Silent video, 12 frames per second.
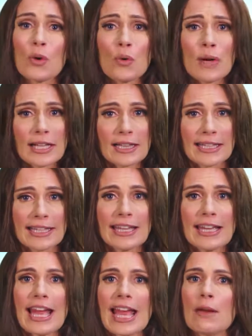
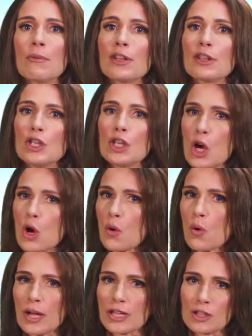quickly and with no
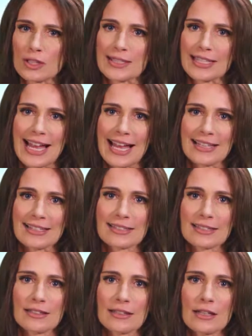questions
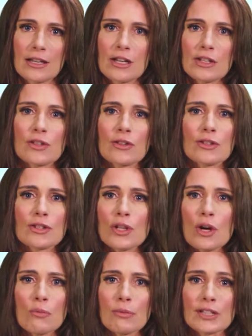asked. So there's
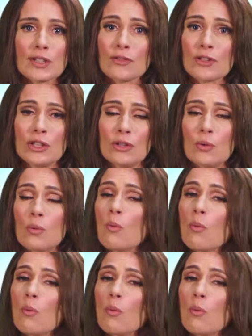no risk for you